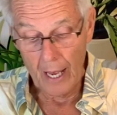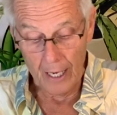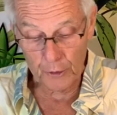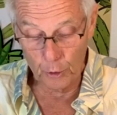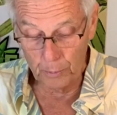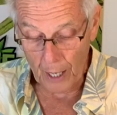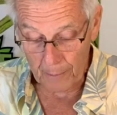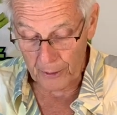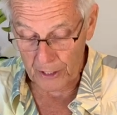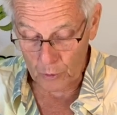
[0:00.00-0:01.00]
has two
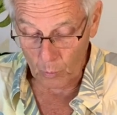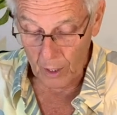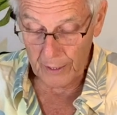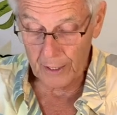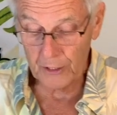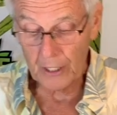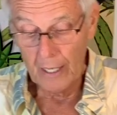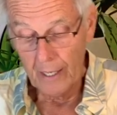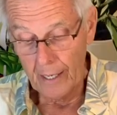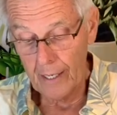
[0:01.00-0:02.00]
properties. One is
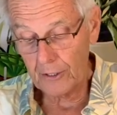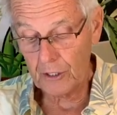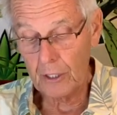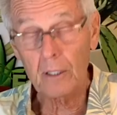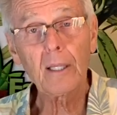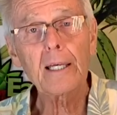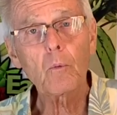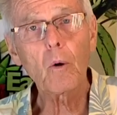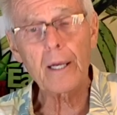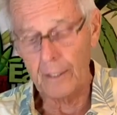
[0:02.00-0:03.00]
it's
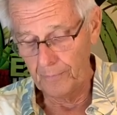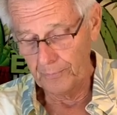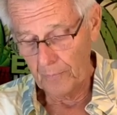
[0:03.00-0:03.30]
lightweight,